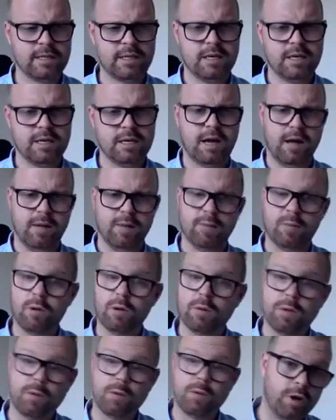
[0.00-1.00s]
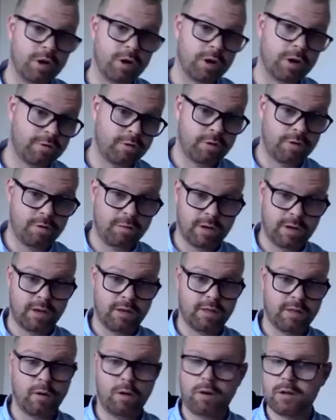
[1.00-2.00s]
what we work through with
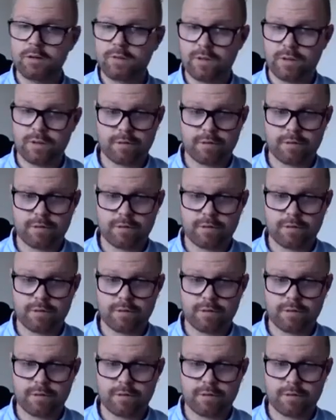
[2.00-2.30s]
all of the